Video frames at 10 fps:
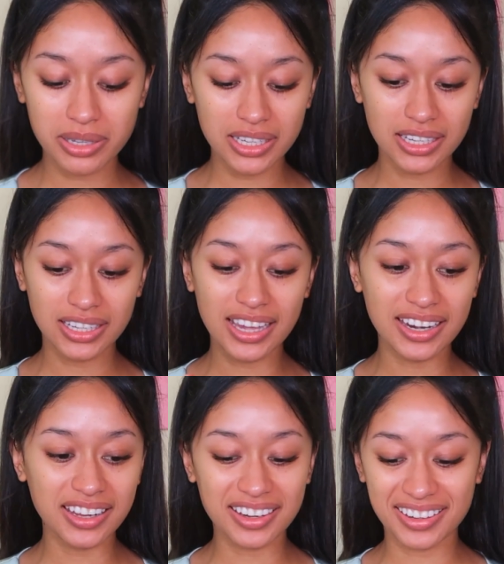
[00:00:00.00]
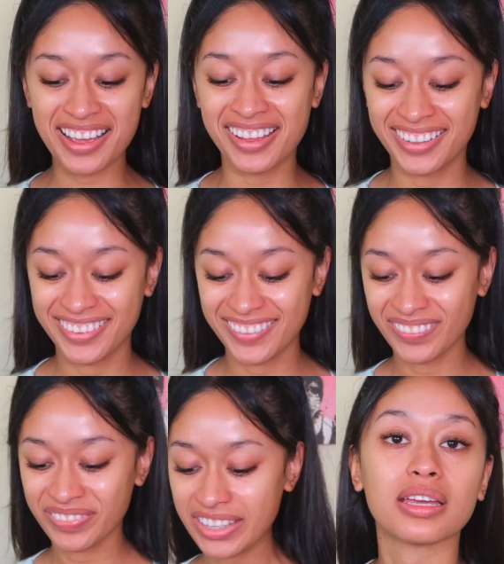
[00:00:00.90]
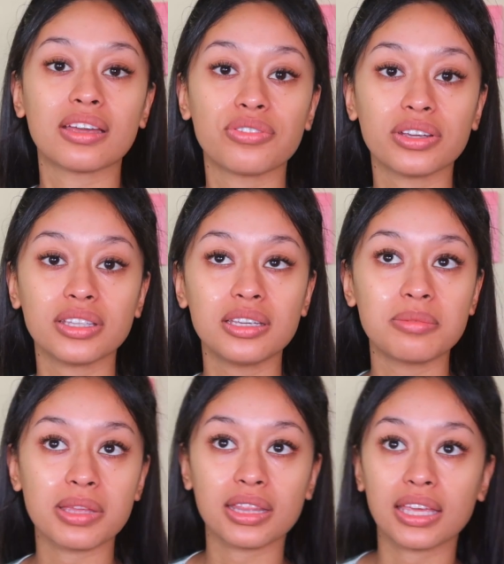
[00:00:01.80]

me get it. I've really been